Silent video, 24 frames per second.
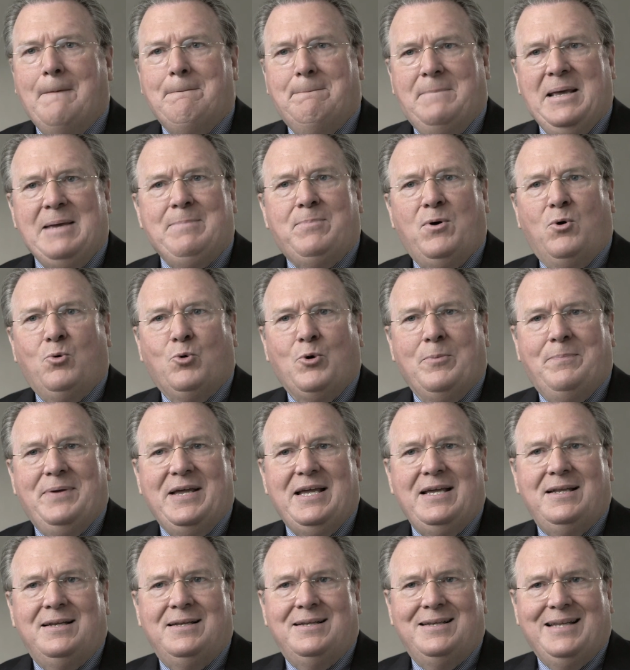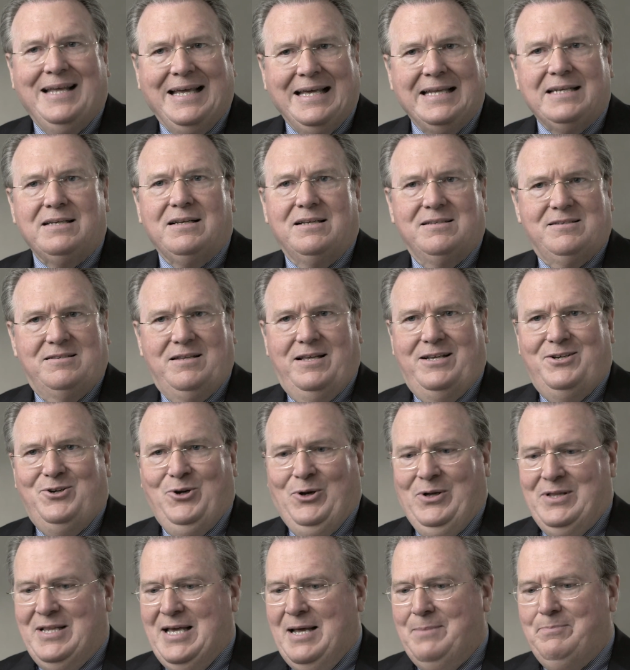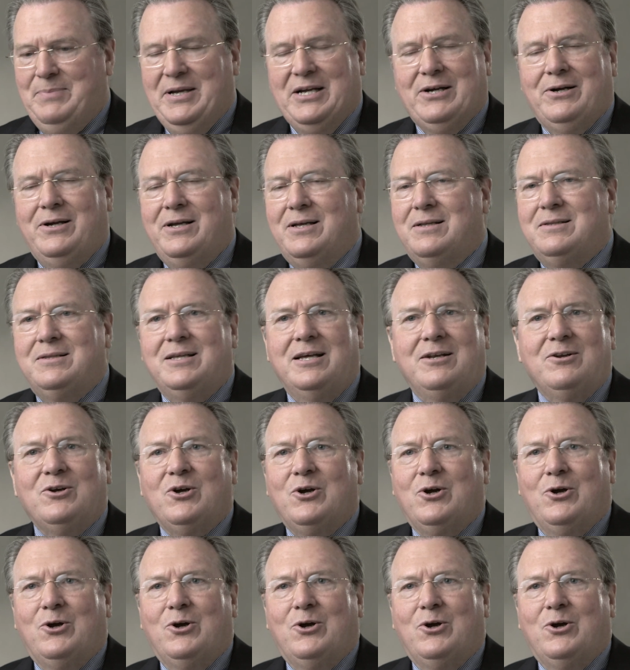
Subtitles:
People repeated endlessly during that period that